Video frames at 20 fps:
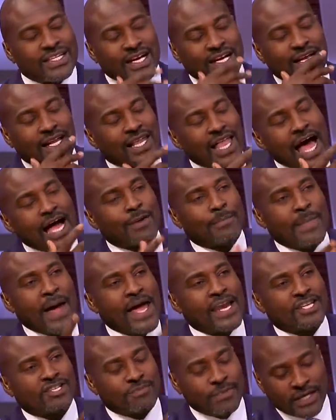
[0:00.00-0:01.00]
The clock
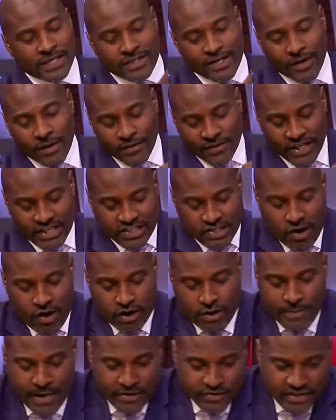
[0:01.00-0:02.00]
management, though, let's
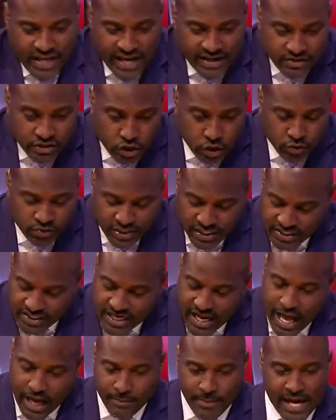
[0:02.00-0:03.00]
talk about that. Please Two
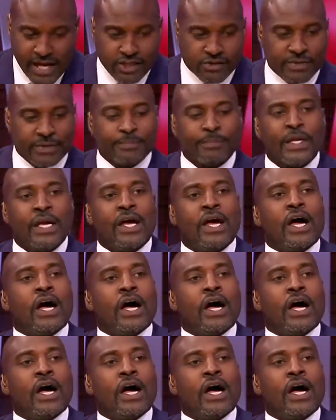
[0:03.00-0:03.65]
things do. clock management